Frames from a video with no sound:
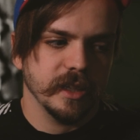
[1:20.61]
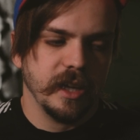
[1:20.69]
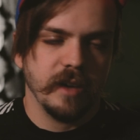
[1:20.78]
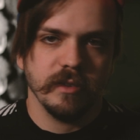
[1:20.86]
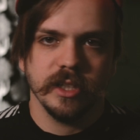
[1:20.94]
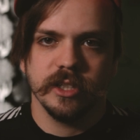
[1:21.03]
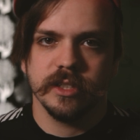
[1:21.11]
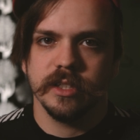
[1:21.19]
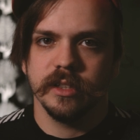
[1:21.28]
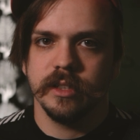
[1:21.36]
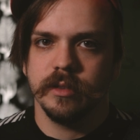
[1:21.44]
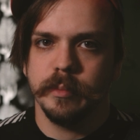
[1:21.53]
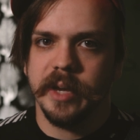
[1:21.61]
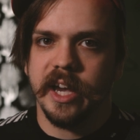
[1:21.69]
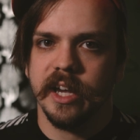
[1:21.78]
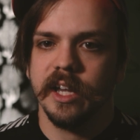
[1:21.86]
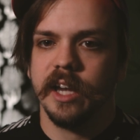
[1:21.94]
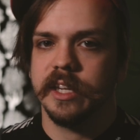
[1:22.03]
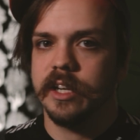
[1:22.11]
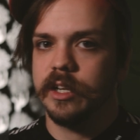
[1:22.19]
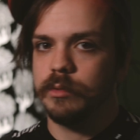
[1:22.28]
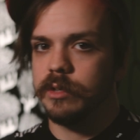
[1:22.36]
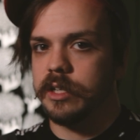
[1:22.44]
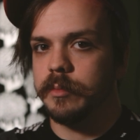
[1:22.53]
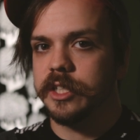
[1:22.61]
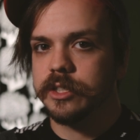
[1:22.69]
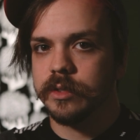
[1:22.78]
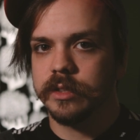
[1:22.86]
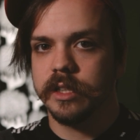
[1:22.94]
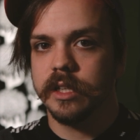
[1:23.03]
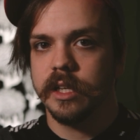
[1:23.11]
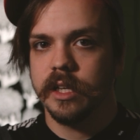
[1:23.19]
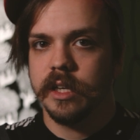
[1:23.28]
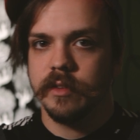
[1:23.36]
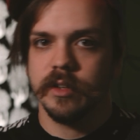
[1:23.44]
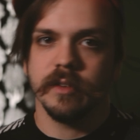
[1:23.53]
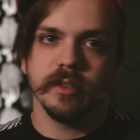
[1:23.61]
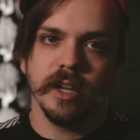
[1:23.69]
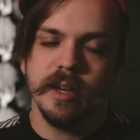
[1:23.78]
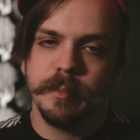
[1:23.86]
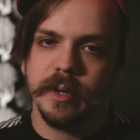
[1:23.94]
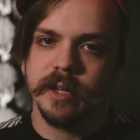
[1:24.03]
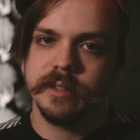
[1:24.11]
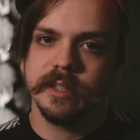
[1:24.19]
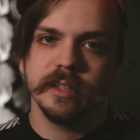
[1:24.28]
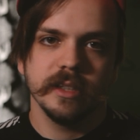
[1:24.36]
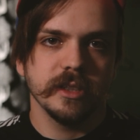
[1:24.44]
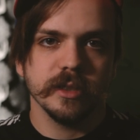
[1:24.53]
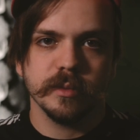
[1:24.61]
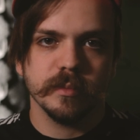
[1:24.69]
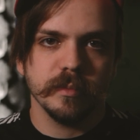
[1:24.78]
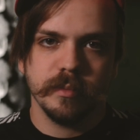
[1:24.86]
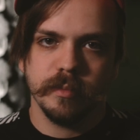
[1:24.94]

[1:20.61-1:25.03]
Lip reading: Having just a little bag, I carried one on my shoulder. If you have your hip belt, just